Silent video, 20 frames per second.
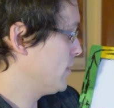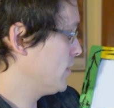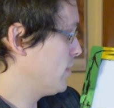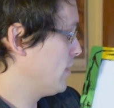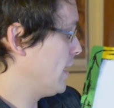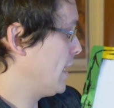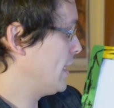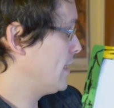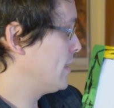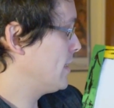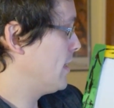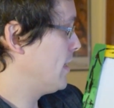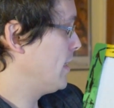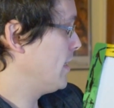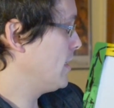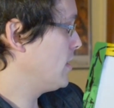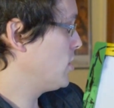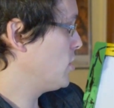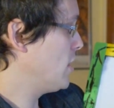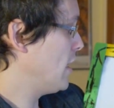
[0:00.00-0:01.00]
So that's
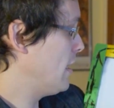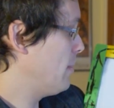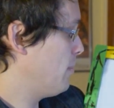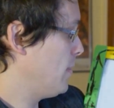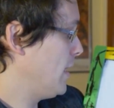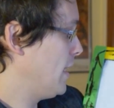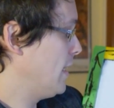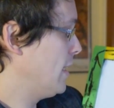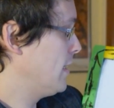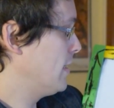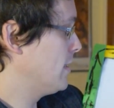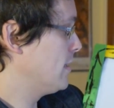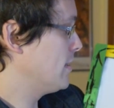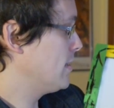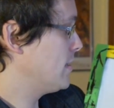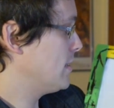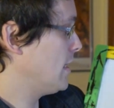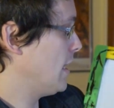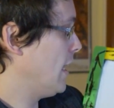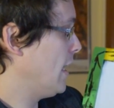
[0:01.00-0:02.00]
this shape
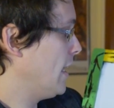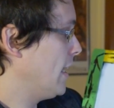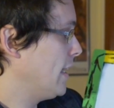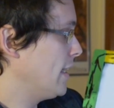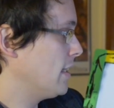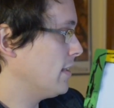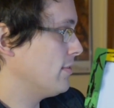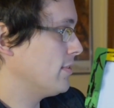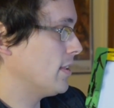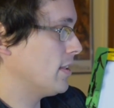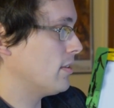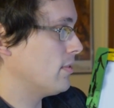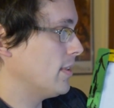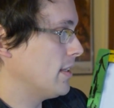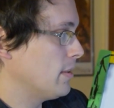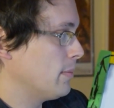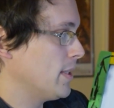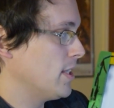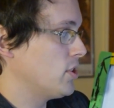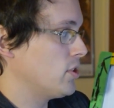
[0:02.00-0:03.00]
inside of the
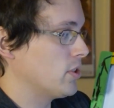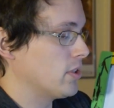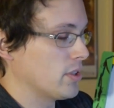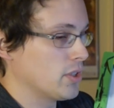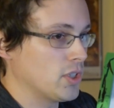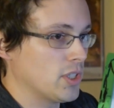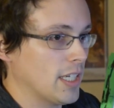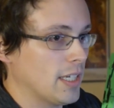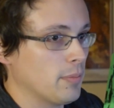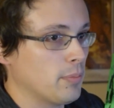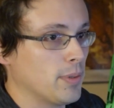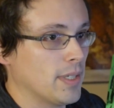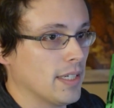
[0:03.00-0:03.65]
three-dimensional shape.